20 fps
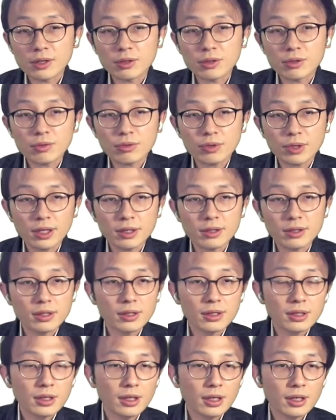
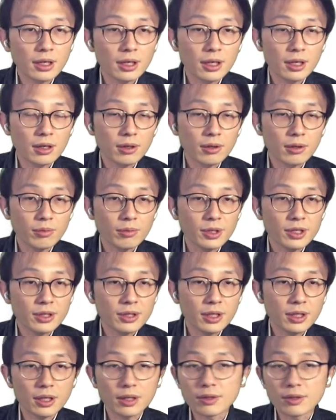students,
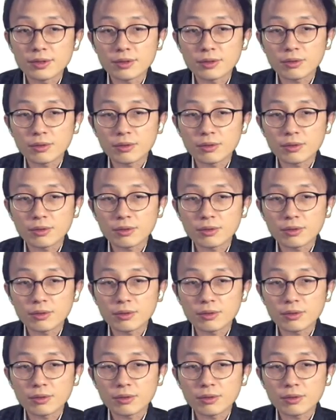Mr.